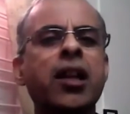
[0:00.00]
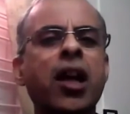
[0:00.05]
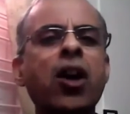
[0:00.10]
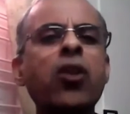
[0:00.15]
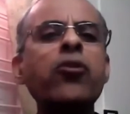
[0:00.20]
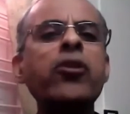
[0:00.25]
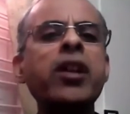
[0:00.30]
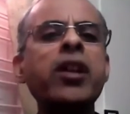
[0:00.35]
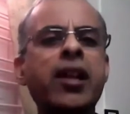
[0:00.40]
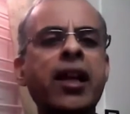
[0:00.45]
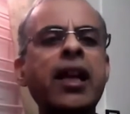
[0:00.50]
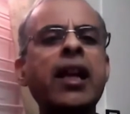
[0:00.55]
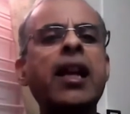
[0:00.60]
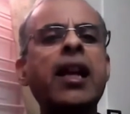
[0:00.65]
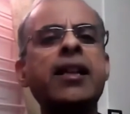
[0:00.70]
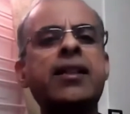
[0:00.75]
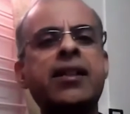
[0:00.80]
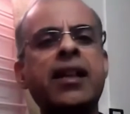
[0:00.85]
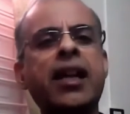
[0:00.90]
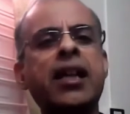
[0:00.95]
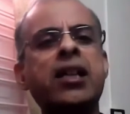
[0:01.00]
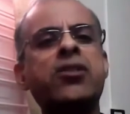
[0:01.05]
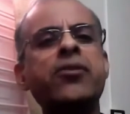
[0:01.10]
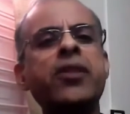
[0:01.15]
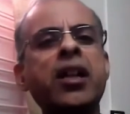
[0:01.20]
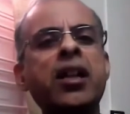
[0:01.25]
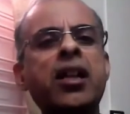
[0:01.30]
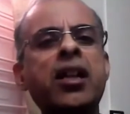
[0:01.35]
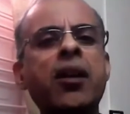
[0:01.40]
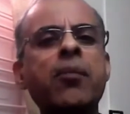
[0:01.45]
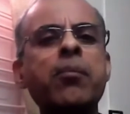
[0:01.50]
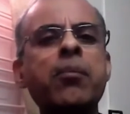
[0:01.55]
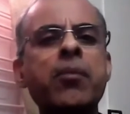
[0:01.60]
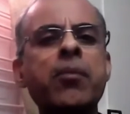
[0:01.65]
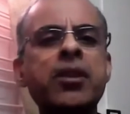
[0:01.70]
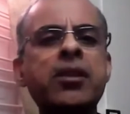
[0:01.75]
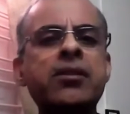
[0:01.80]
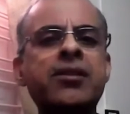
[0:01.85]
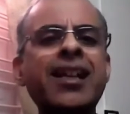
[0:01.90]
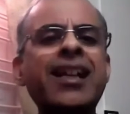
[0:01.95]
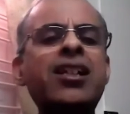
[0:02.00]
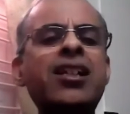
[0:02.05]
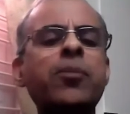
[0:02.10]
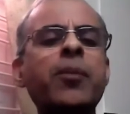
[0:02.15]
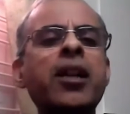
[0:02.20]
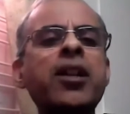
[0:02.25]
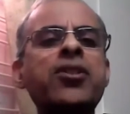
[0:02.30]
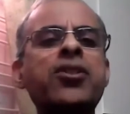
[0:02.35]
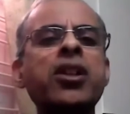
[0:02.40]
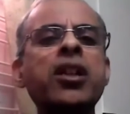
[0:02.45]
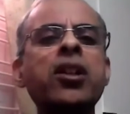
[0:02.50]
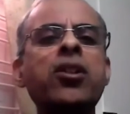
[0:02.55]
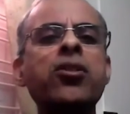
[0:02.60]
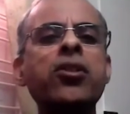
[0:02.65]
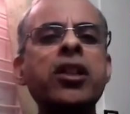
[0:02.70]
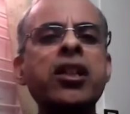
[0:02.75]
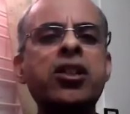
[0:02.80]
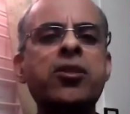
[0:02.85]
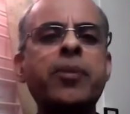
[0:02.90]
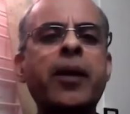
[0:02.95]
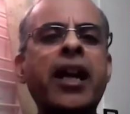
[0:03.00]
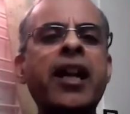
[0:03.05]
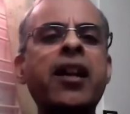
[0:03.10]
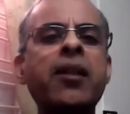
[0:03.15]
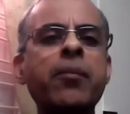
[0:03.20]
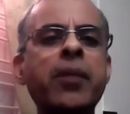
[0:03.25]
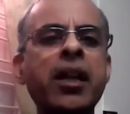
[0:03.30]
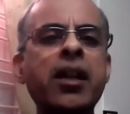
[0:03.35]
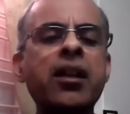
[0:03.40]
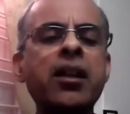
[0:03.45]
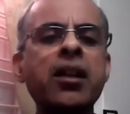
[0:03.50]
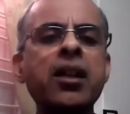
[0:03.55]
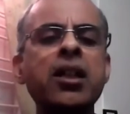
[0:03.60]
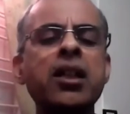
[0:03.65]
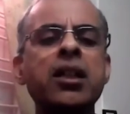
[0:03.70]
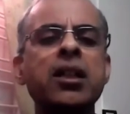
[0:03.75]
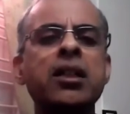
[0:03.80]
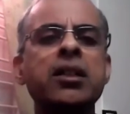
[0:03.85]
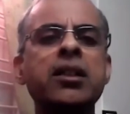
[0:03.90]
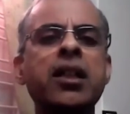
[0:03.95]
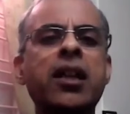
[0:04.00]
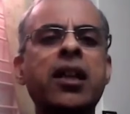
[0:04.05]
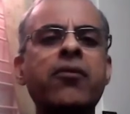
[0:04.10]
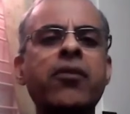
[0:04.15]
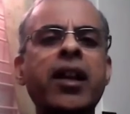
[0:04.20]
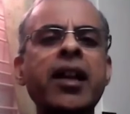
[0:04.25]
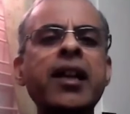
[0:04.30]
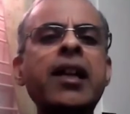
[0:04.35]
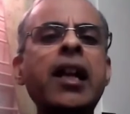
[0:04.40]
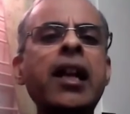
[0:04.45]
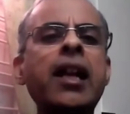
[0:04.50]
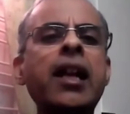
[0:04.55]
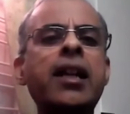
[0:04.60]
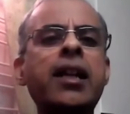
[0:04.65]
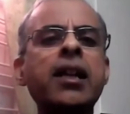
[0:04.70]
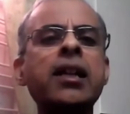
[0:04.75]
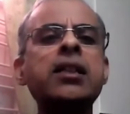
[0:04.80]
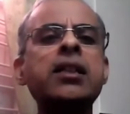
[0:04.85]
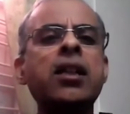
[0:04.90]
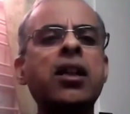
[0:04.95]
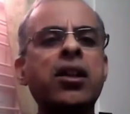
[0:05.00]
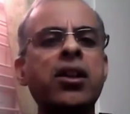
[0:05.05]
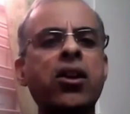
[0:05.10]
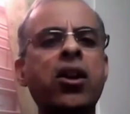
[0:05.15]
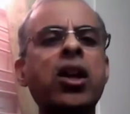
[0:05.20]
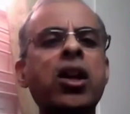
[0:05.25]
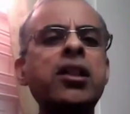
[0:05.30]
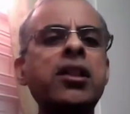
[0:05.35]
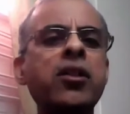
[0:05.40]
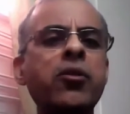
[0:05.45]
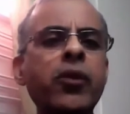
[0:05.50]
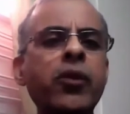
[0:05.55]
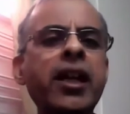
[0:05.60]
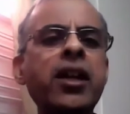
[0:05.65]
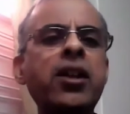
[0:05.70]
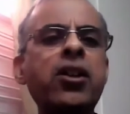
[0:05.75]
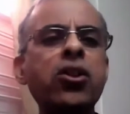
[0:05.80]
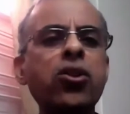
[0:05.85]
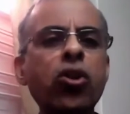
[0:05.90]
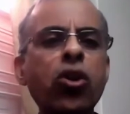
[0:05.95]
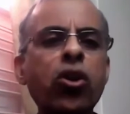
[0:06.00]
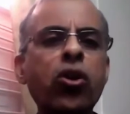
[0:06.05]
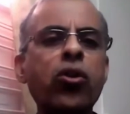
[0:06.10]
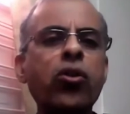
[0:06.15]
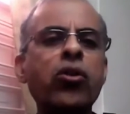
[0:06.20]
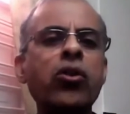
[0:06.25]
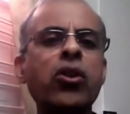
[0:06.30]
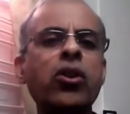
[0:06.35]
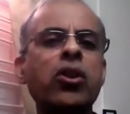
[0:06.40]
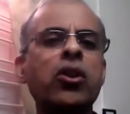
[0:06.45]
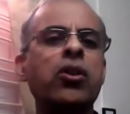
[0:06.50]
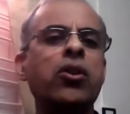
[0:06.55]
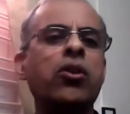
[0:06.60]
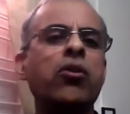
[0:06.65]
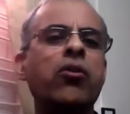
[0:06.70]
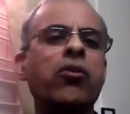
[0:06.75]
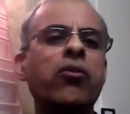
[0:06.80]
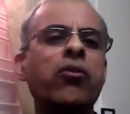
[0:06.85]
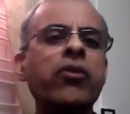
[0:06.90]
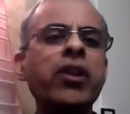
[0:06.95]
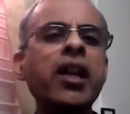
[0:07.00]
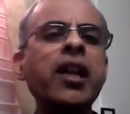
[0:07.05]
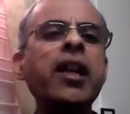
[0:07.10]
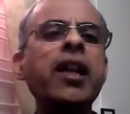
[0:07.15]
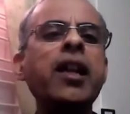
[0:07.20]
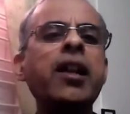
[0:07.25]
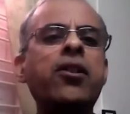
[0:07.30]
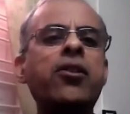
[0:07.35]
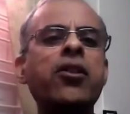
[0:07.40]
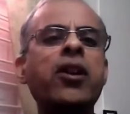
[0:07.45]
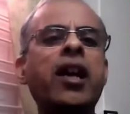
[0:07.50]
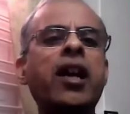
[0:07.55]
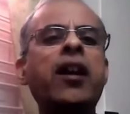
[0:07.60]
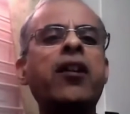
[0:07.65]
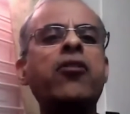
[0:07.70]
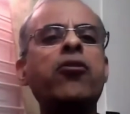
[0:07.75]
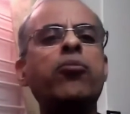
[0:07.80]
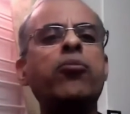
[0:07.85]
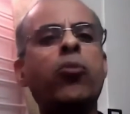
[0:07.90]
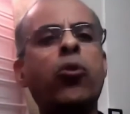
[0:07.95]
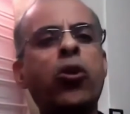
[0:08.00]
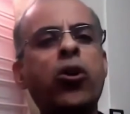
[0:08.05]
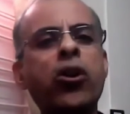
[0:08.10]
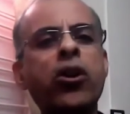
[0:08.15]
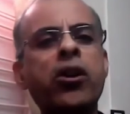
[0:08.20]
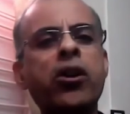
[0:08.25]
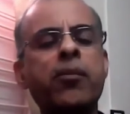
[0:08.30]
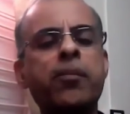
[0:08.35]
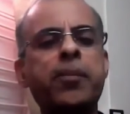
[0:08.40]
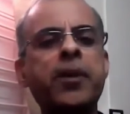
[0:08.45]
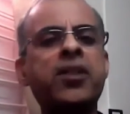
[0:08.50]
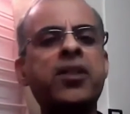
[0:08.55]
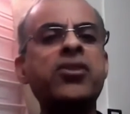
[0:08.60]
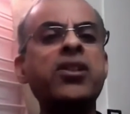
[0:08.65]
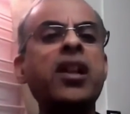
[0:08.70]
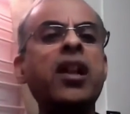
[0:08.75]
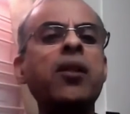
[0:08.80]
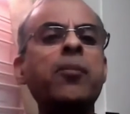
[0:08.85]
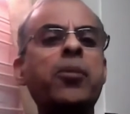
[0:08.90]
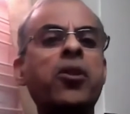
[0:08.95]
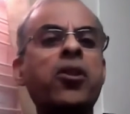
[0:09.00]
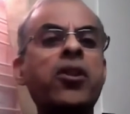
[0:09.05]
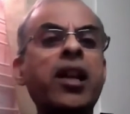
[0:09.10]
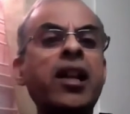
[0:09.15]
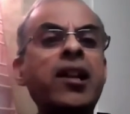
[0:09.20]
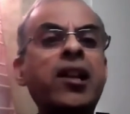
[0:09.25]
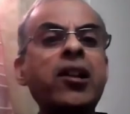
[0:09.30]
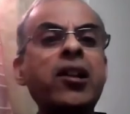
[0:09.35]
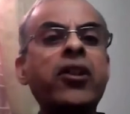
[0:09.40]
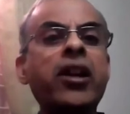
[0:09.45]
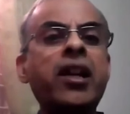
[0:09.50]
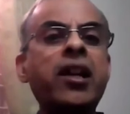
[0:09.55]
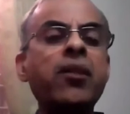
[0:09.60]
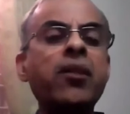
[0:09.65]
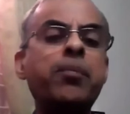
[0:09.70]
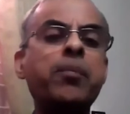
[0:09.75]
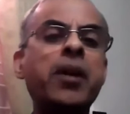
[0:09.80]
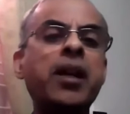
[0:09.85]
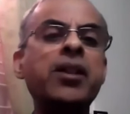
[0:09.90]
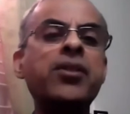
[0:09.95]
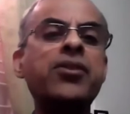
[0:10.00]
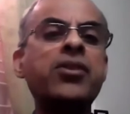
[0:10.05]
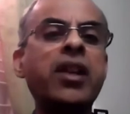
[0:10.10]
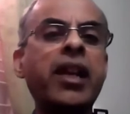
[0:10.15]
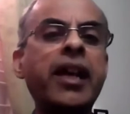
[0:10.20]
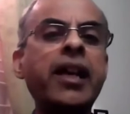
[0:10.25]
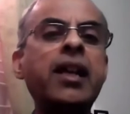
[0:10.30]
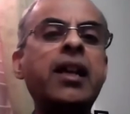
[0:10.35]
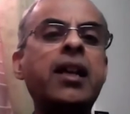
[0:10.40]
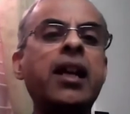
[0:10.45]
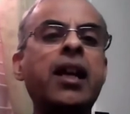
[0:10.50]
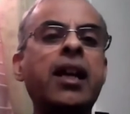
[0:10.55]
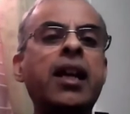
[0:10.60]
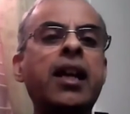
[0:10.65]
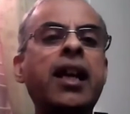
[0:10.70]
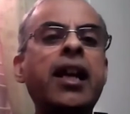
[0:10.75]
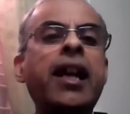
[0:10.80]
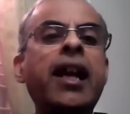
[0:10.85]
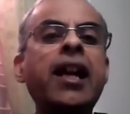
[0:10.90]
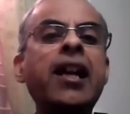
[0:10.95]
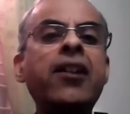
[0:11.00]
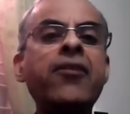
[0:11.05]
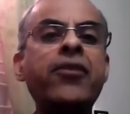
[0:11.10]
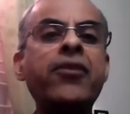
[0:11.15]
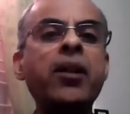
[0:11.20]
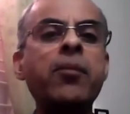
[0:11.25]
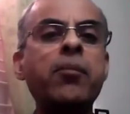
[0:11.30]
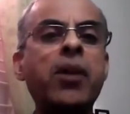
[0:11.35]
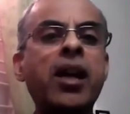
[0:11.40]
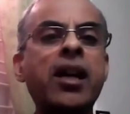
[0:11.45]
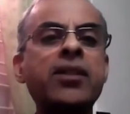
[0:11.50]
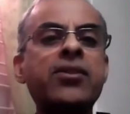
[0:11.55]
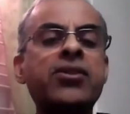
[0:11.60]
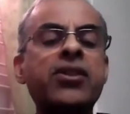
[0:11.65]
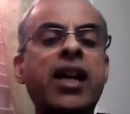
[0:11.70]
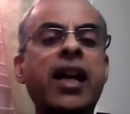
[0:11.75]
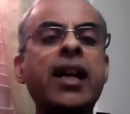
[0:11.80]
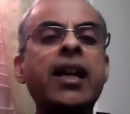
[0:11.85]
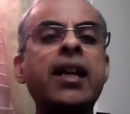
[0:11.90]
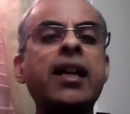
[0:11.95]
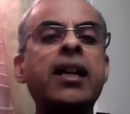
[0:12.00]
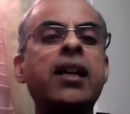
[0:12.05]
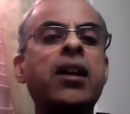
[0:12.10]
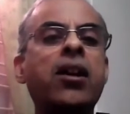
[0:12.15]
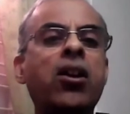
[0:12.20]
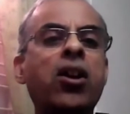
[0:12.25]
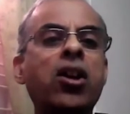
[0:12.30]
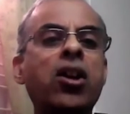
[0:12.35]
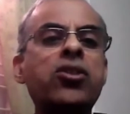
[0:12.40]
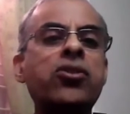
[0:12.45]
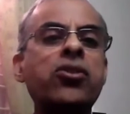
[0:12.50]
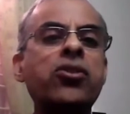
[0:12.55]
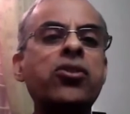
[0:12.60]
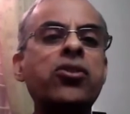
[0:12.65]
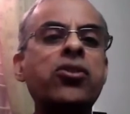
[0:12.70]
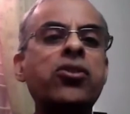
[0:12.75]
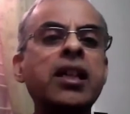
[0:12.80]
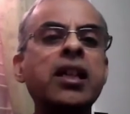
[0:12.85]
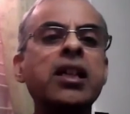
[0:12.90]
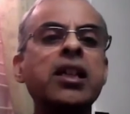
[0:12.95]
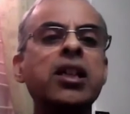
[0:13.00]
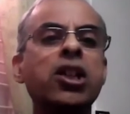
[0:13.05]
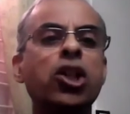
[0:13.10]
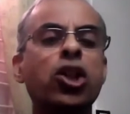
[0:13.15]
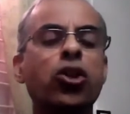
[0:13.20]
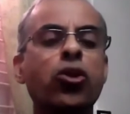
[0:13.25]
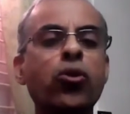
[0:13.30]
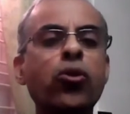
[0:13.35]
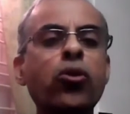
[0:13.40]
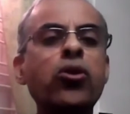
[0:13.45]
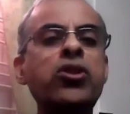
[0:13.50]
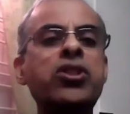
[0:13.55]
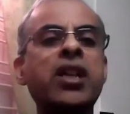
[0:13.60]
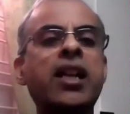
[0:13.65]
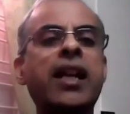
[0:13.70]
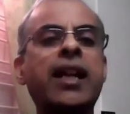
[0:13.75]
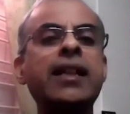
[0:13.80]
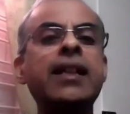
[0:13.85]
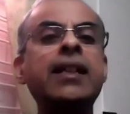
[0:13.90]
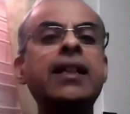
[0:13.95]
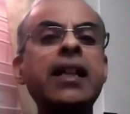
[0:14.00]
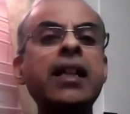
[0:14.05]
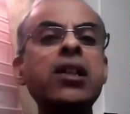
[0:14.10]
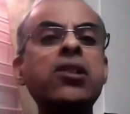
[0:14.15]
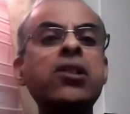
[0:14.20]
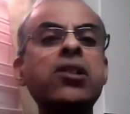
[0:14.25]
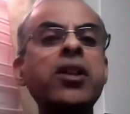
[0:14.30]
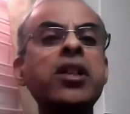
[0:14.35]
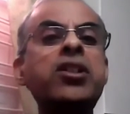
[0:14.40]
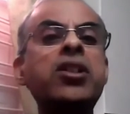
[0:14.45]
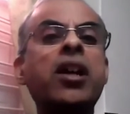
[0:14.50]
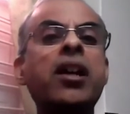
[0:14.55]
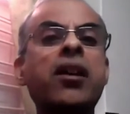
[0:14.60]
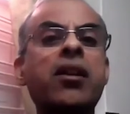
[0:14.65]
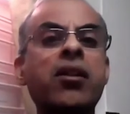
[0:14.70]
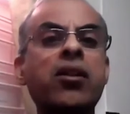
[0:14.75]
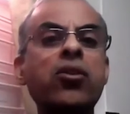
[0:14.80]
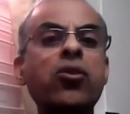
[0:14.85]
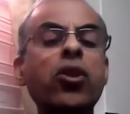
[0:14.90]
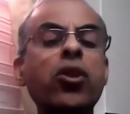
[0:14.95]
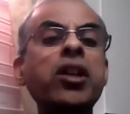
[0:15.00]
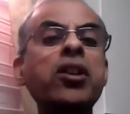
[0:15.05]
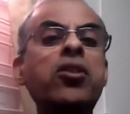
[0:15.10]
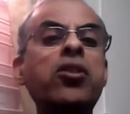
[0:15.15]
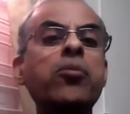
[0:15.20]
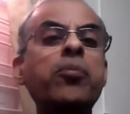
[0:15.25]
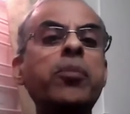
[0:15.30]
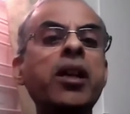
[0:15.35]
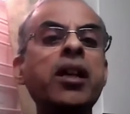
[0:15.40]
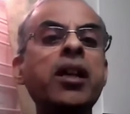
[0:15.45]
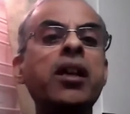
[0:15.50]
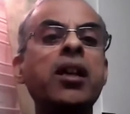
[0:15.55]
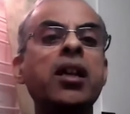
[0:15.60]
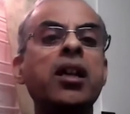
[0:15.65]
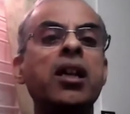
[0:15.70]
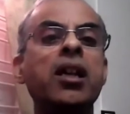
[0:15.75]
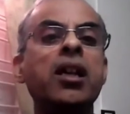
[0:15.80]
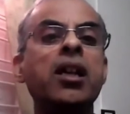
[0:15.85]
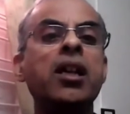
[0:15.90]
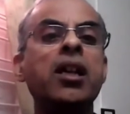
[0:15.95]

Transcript: Now we realize, as we come 6 months into this pandemic, that ventilators are not the way to go. We need to have more personal protective equipments like N95 masks and also the foods and other things which are going to be